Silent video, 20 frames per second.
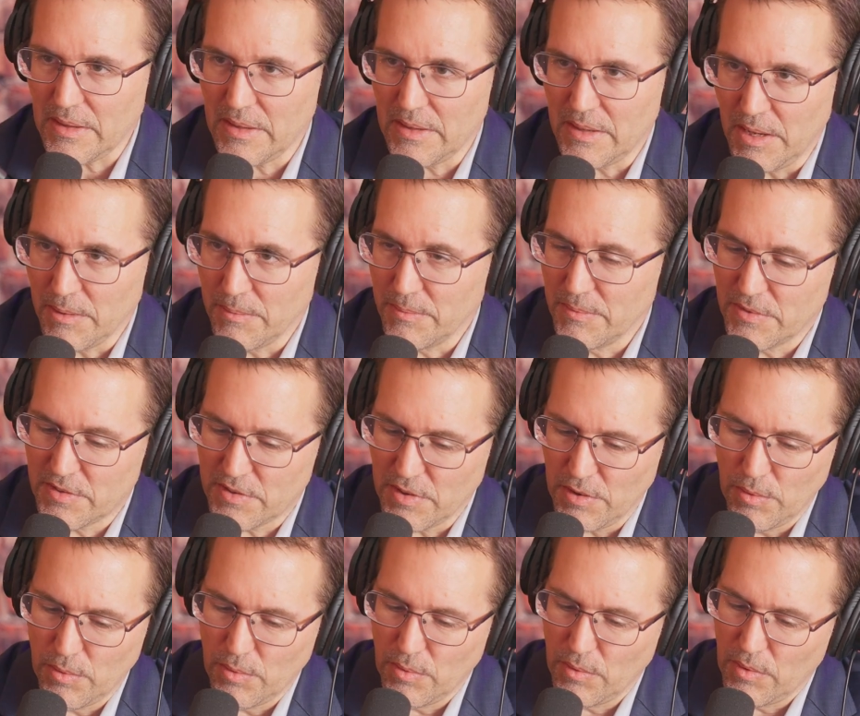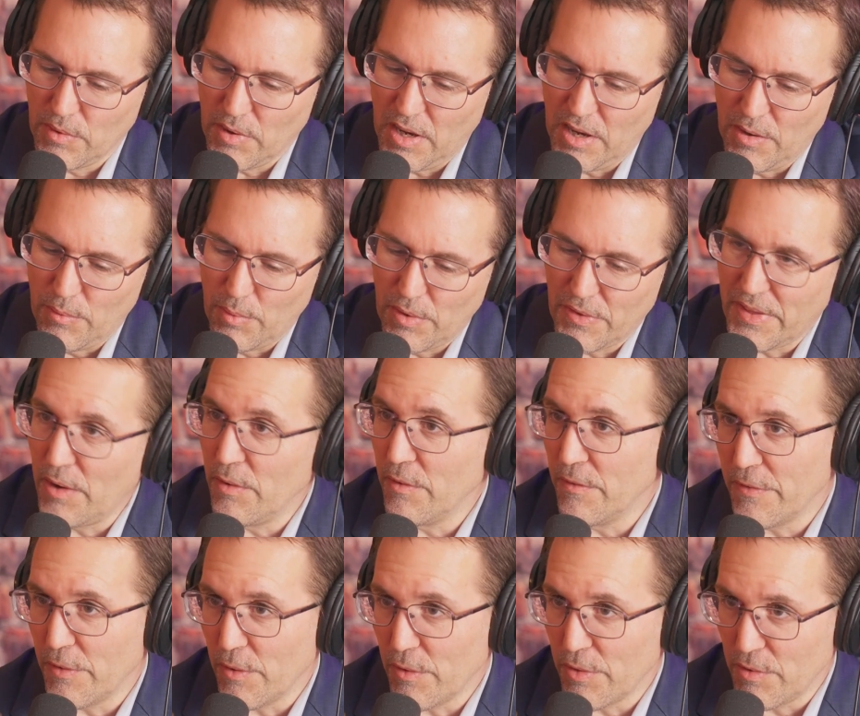Yep. So without
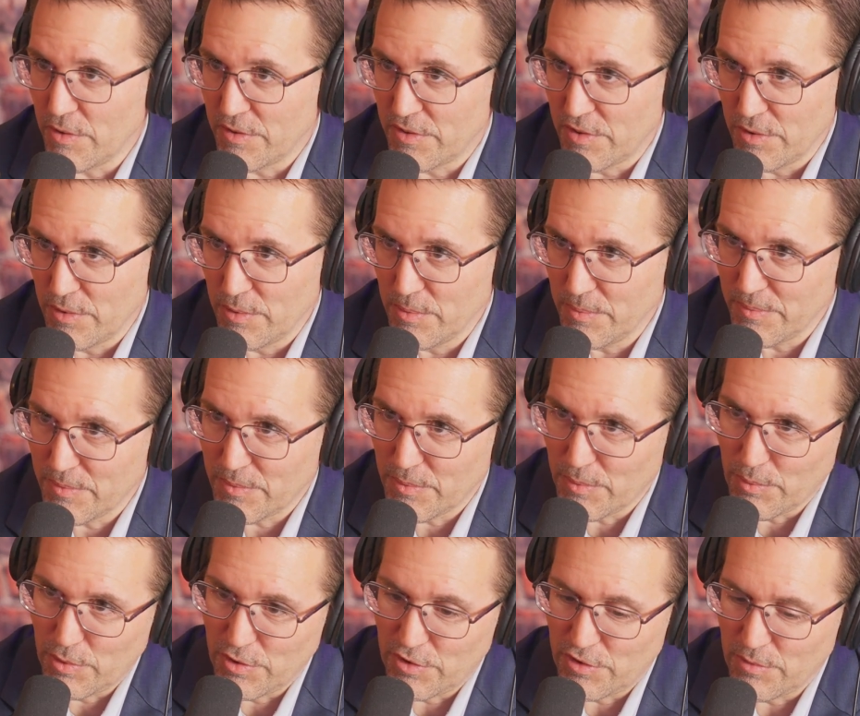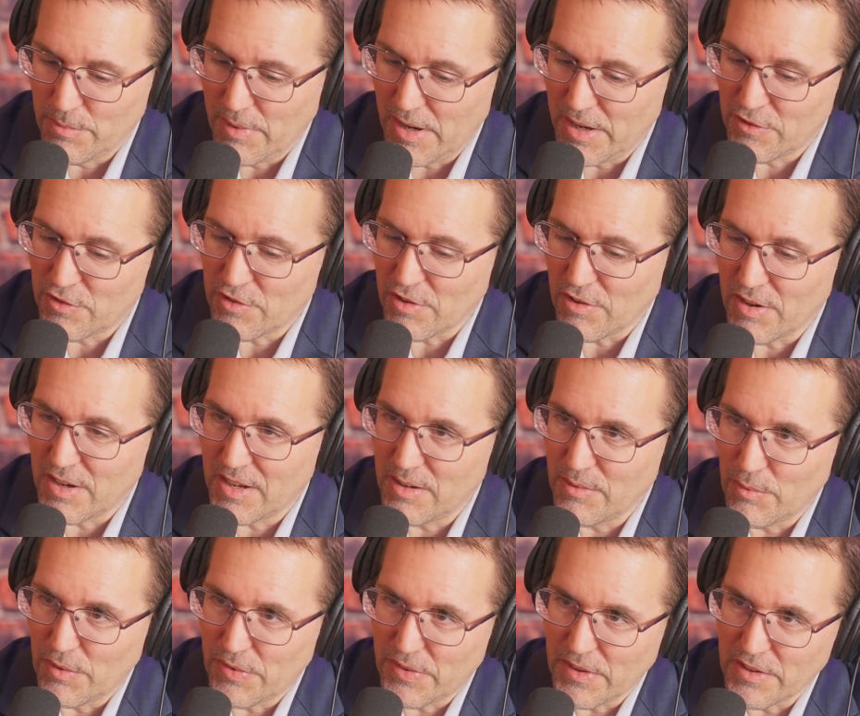further ado, would you mind sharing
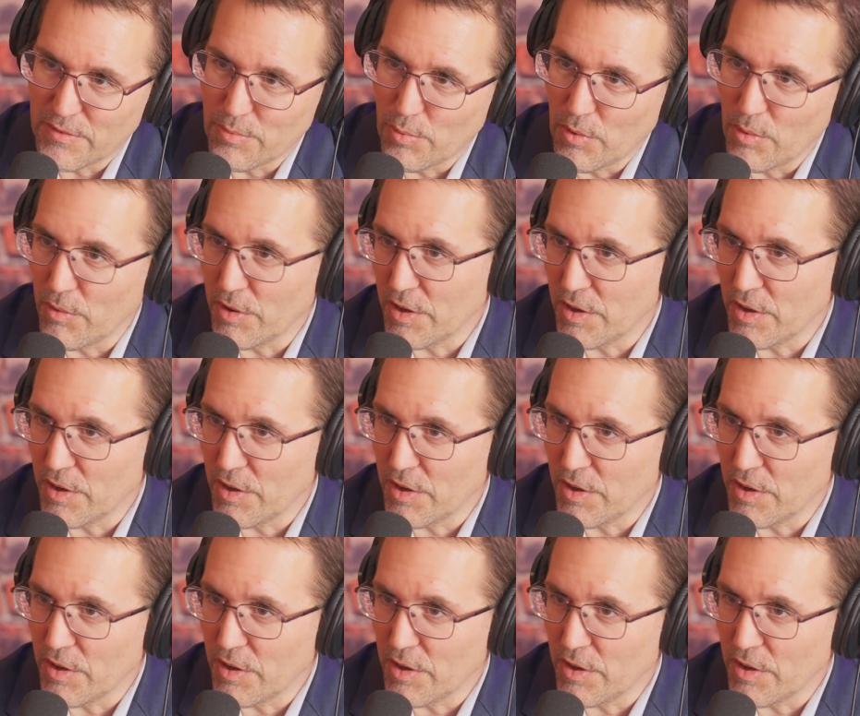with us where we're